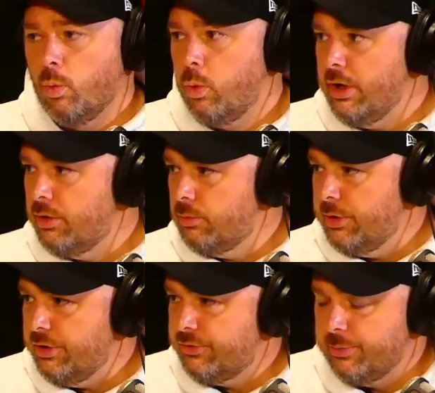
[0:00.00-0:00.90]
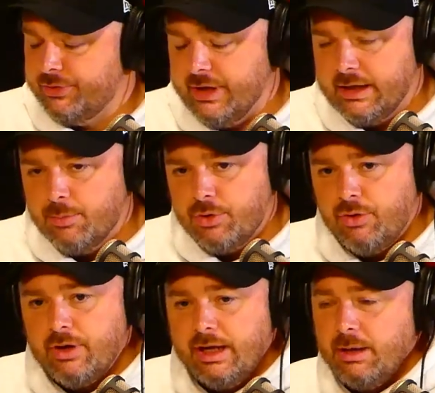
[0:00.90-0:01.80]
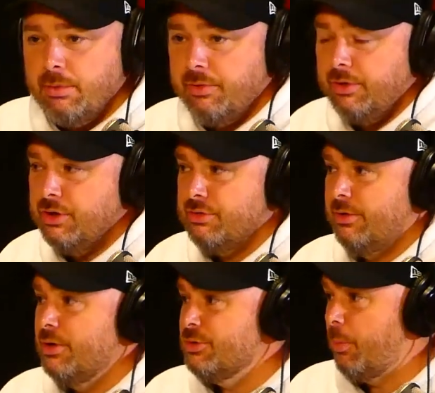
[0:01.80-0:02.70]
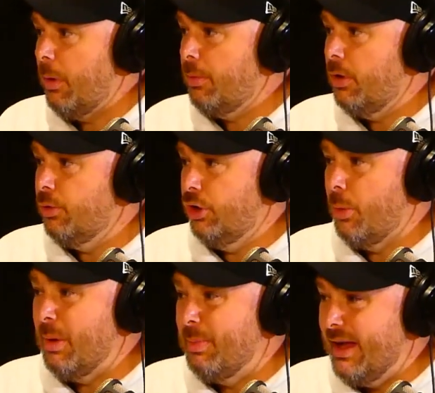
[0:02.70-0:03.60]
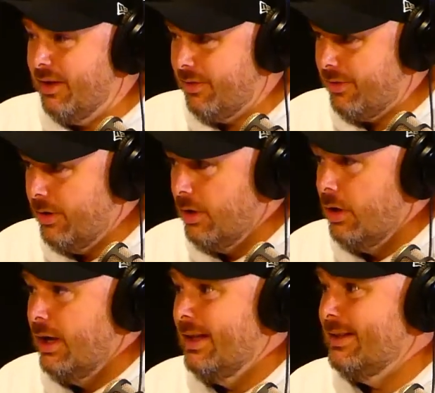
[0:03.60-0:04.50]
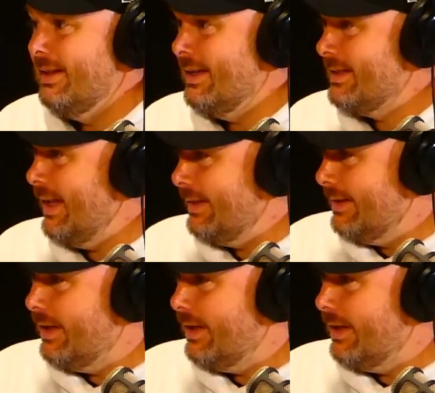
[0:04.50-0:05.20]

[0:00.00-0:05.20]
where we're taking, but they reckon about 300,000 people are going to come to Perth in the next 8 to